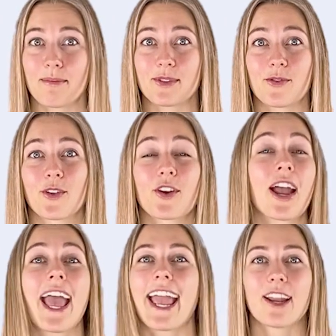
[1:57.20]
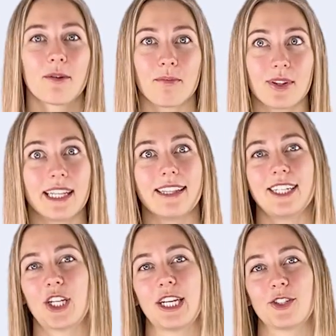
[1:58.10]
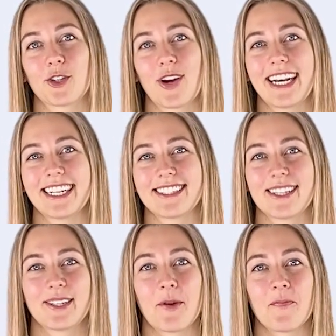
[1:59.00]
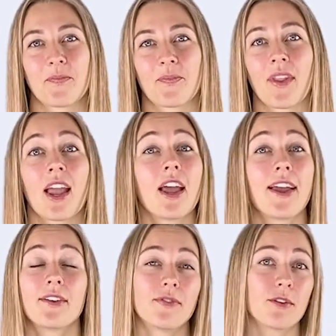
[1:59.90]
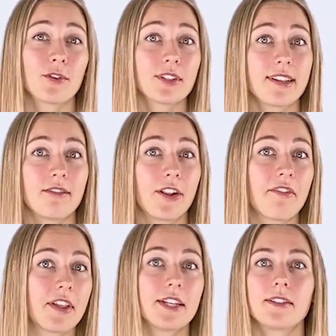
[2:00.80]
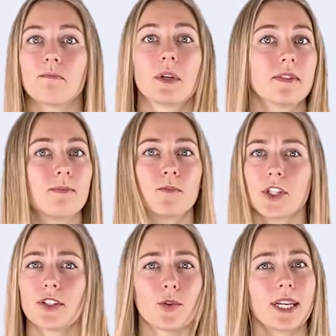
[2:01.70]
steps further and completely change your grading system. The first level of this is just